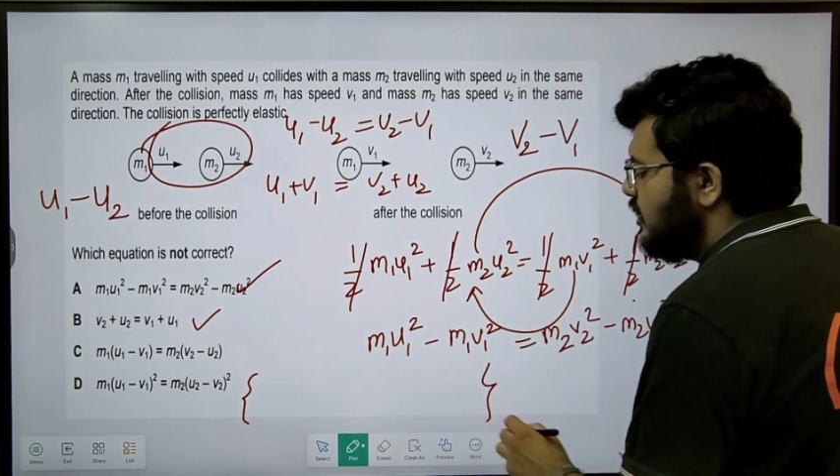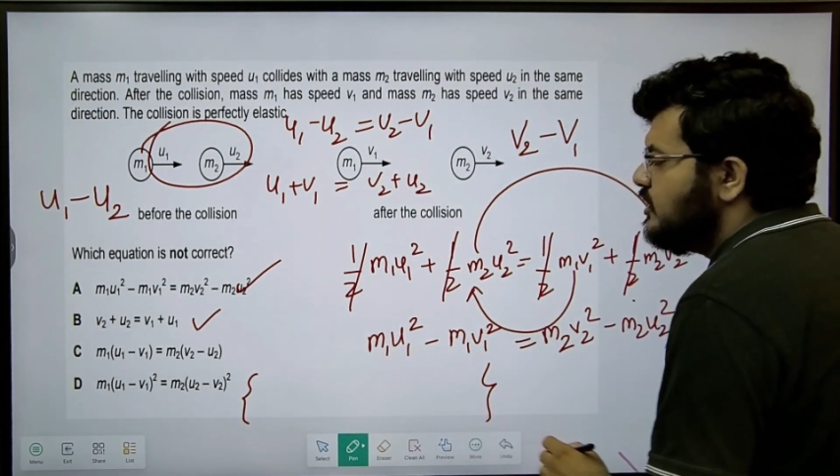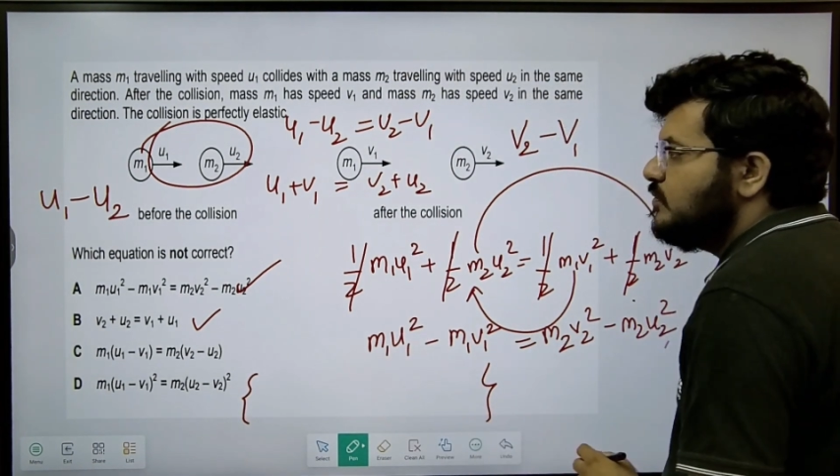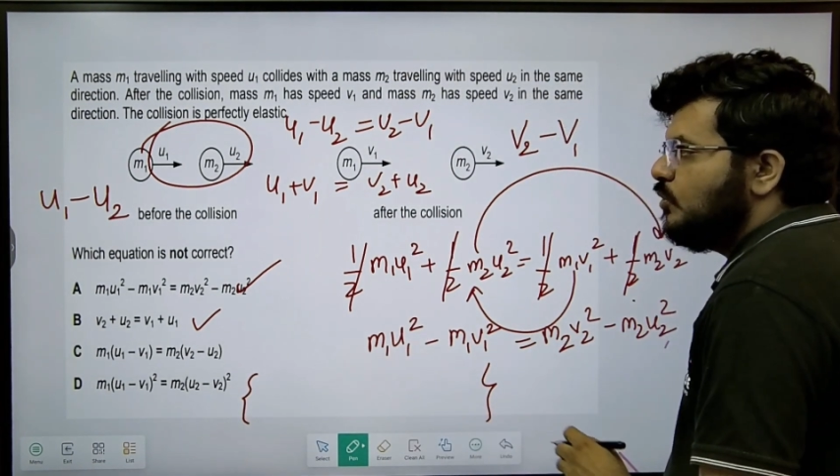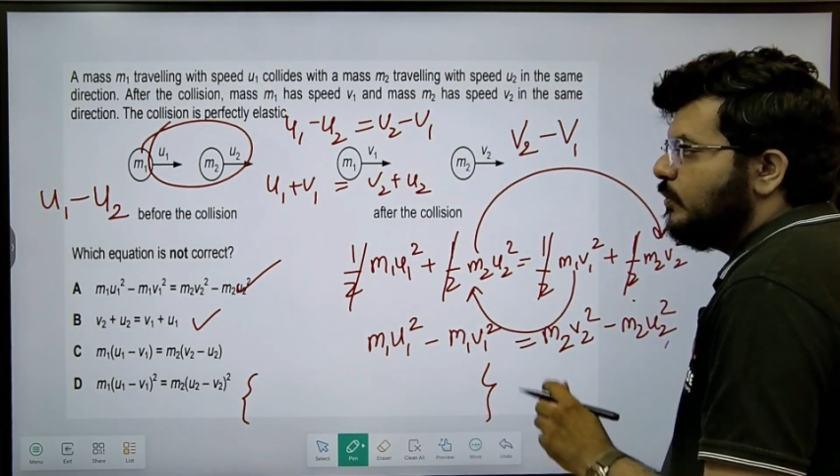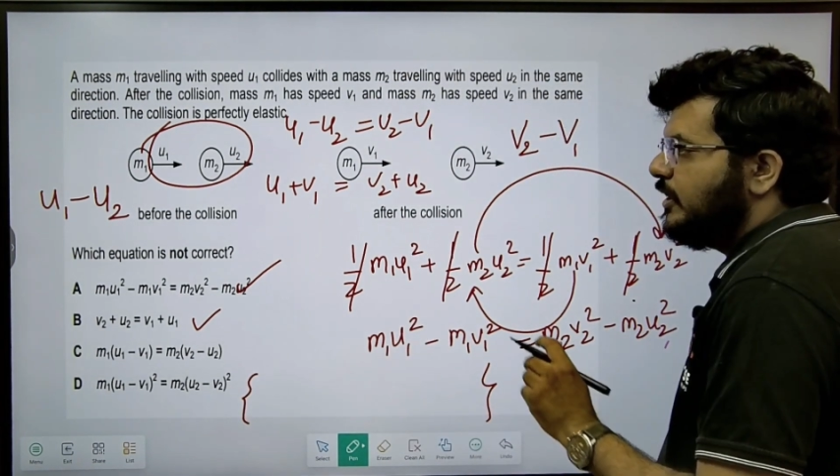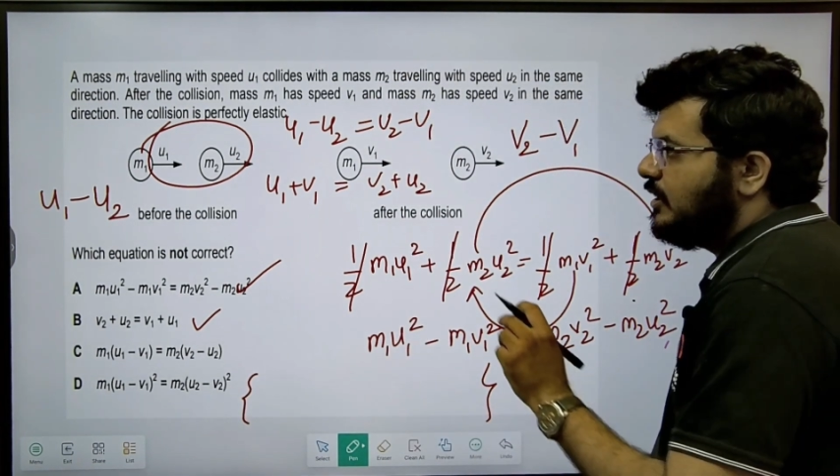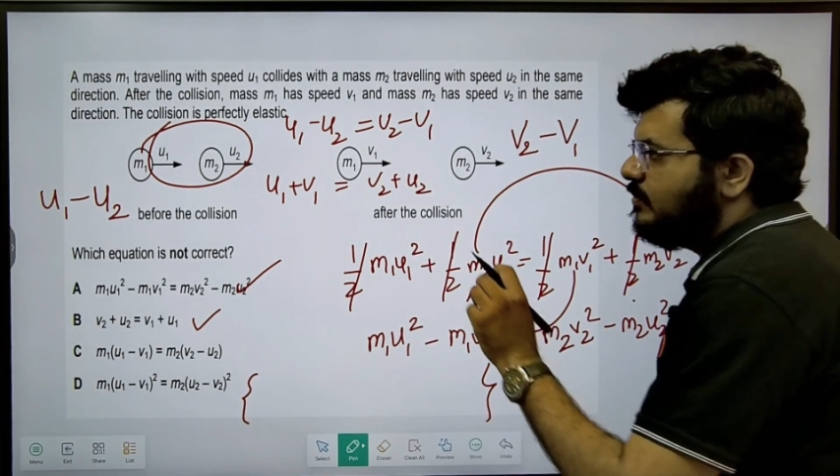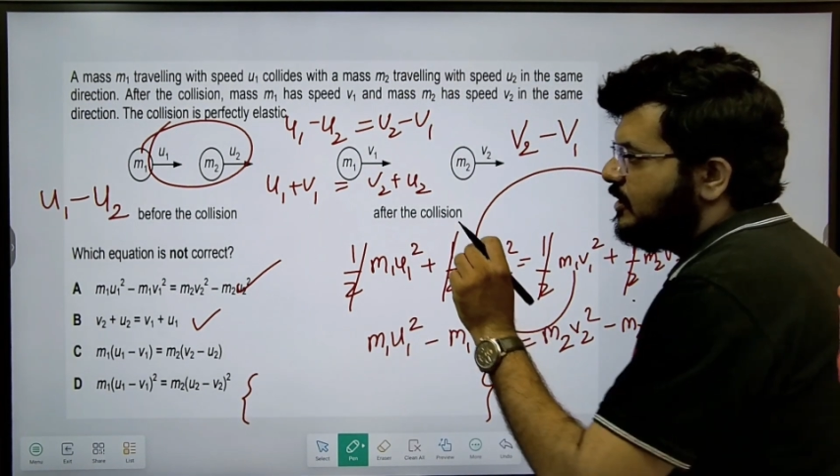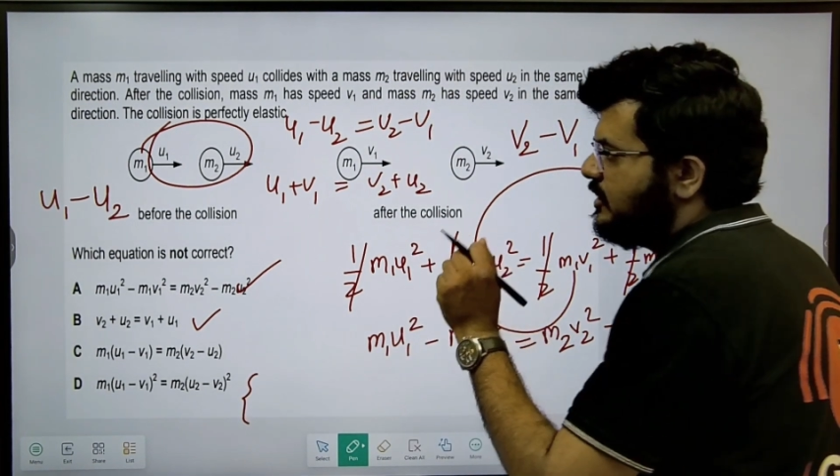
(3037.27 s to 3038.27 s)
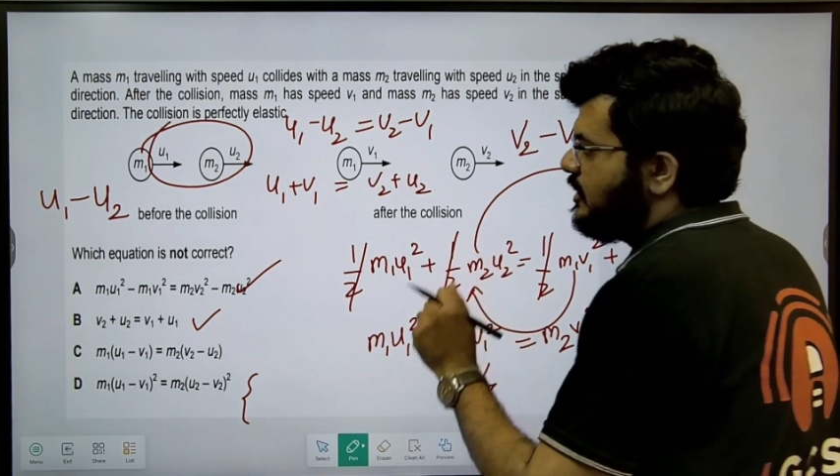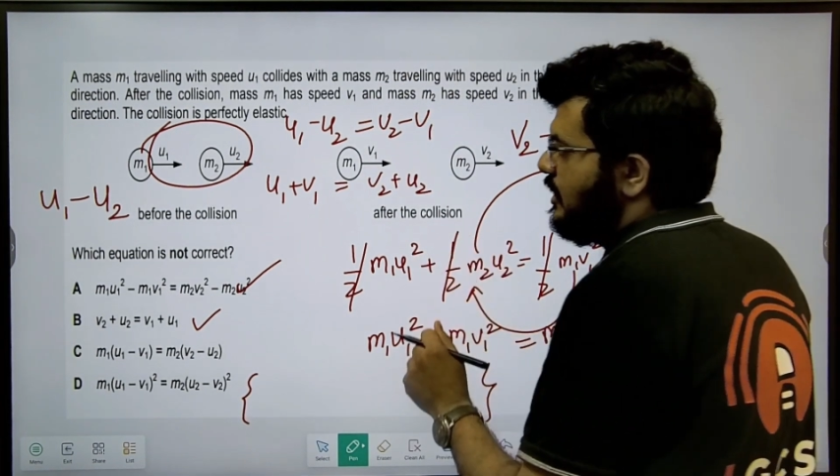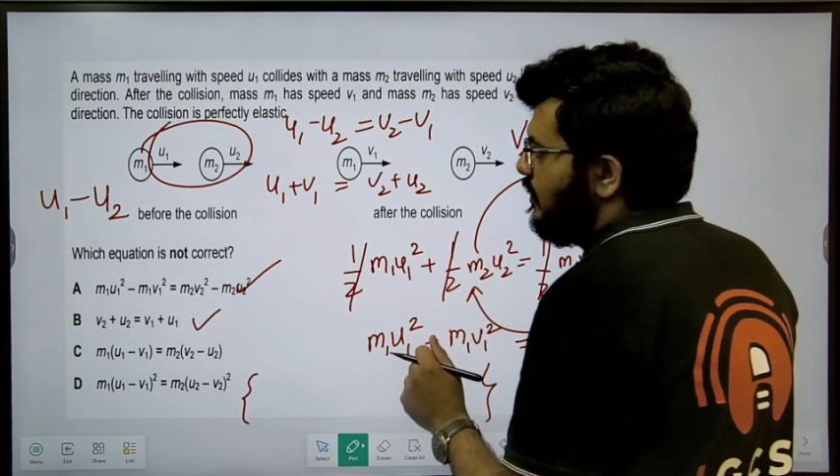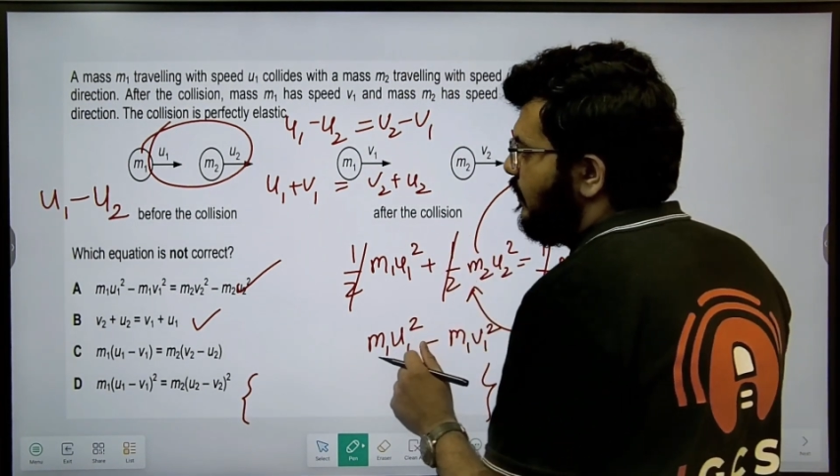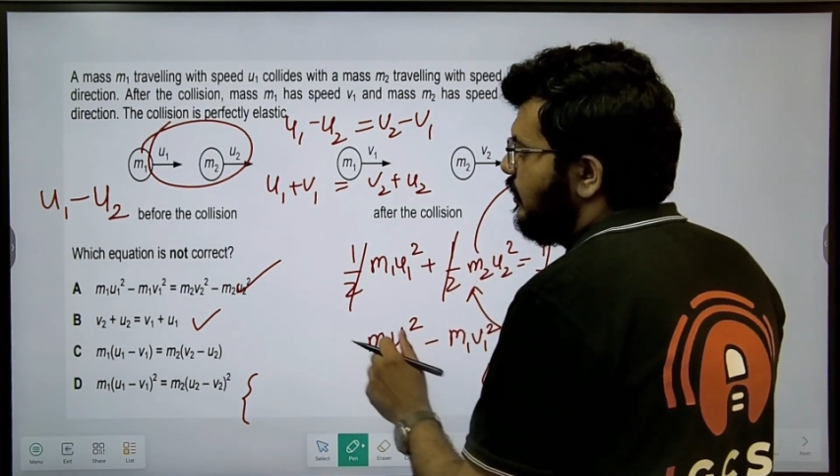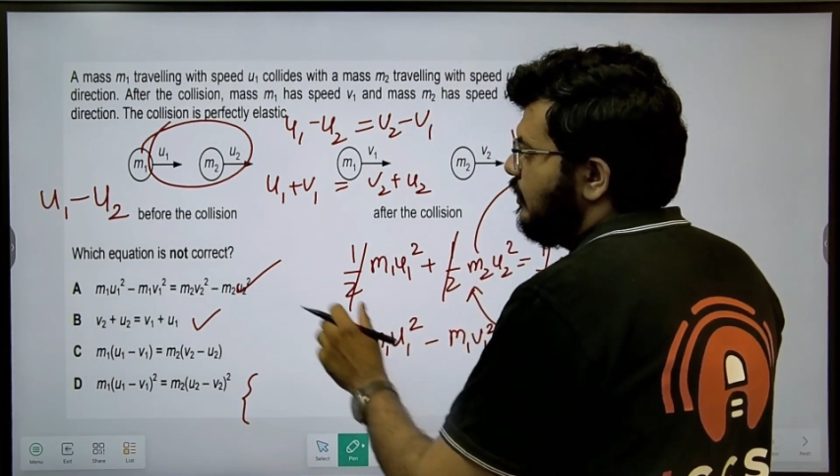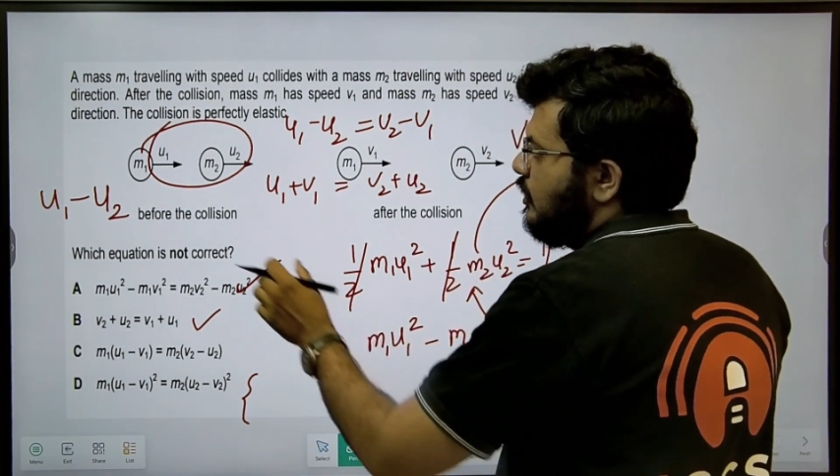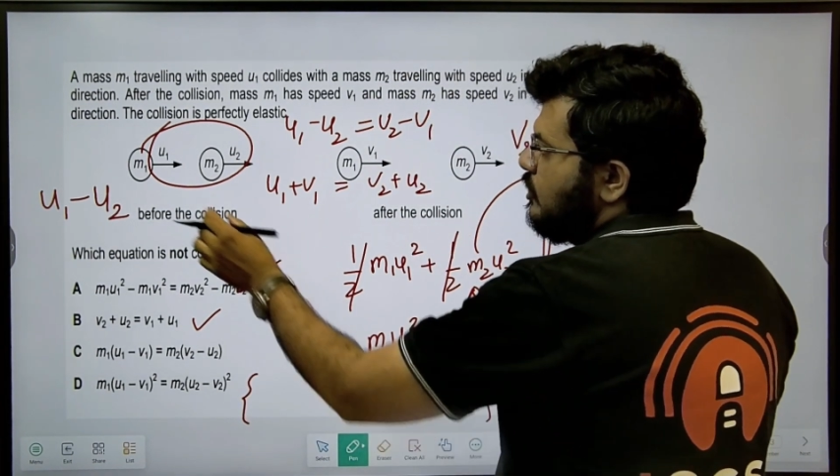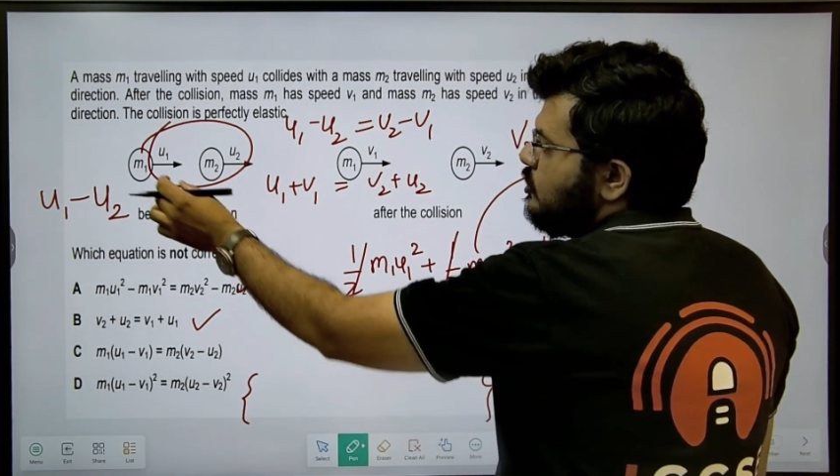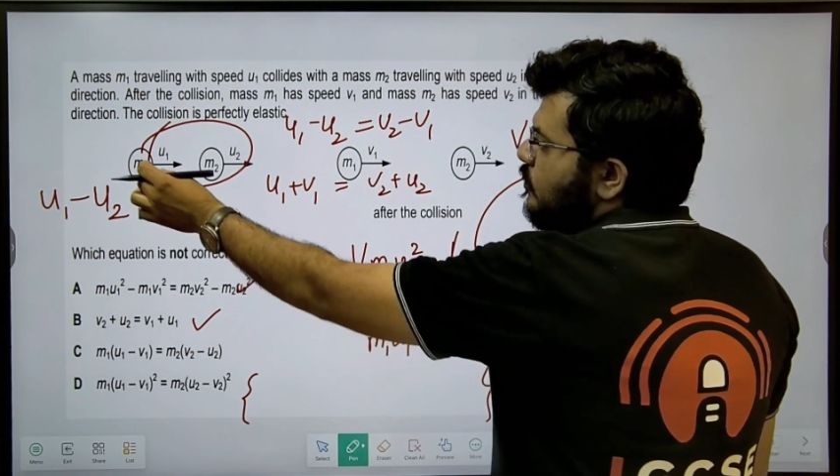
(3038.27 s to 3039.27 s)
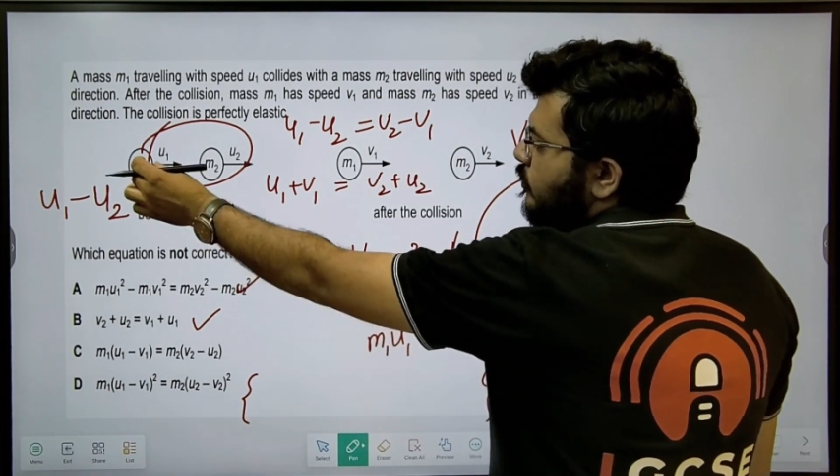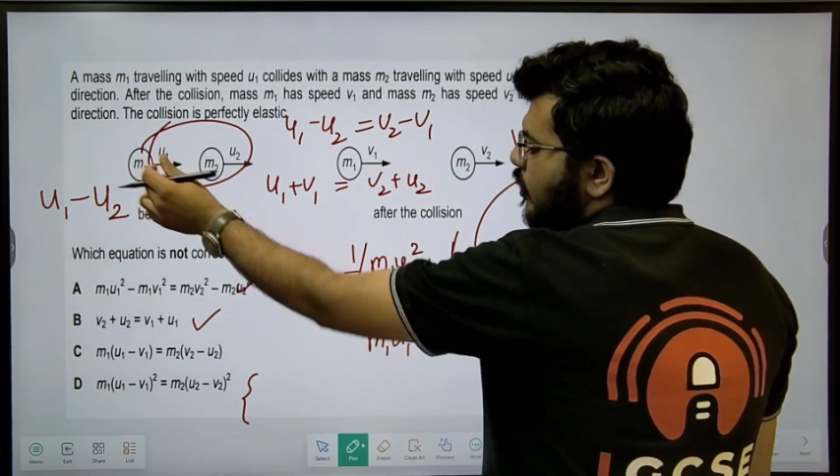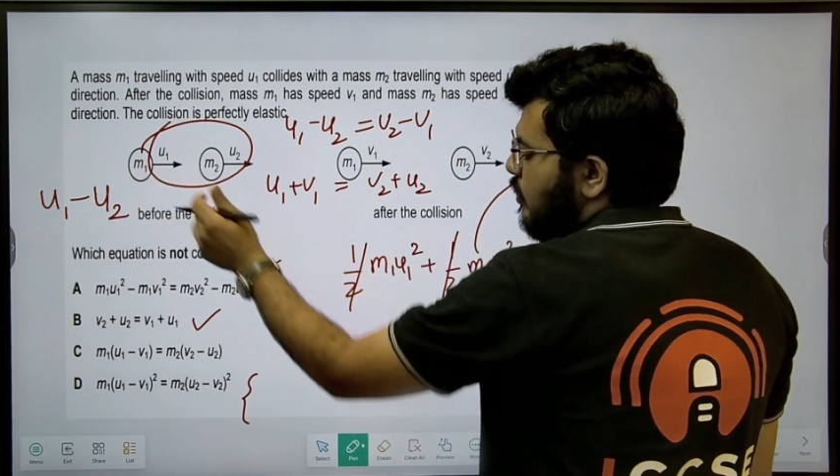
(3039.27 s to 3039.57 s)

in momentum is equal. So for